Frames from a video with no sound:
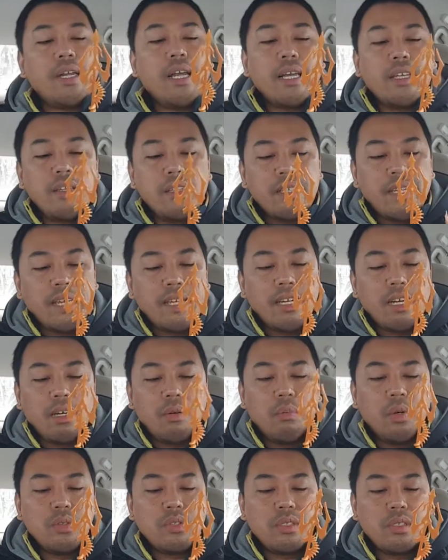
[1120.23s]
when I look
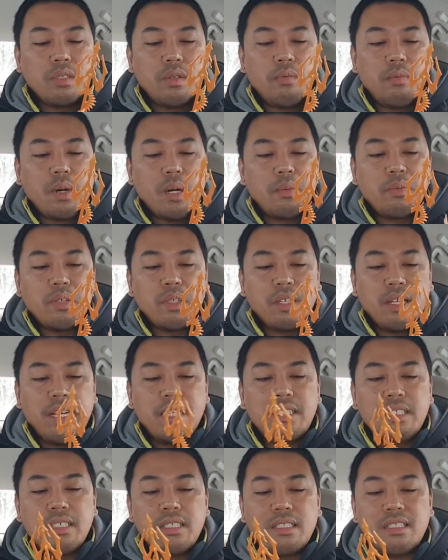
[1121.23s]
at most of the Marvel
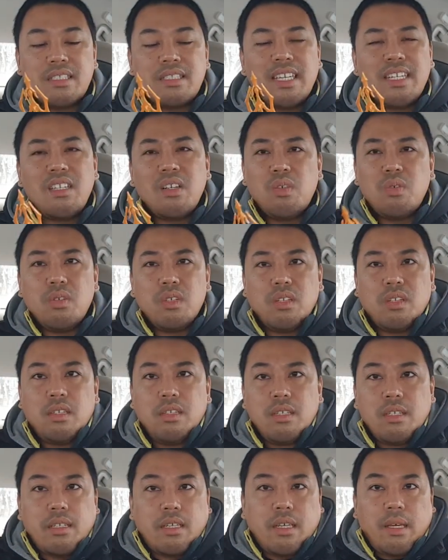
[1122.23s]
Legends, they don't
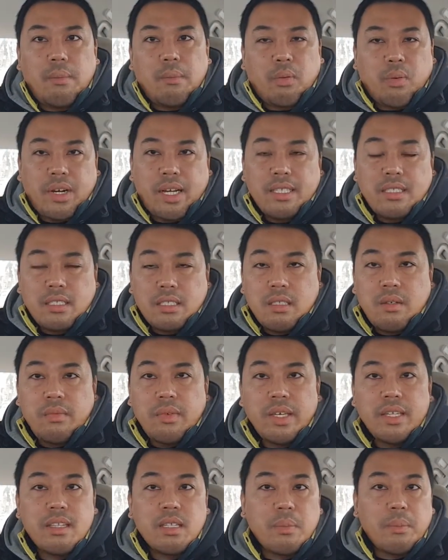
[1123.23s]
look
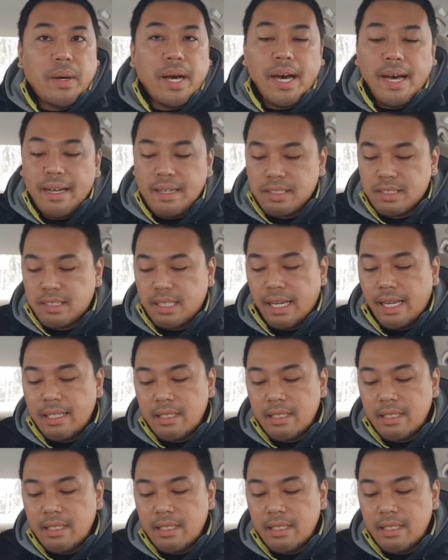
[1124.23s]
impressive in the box.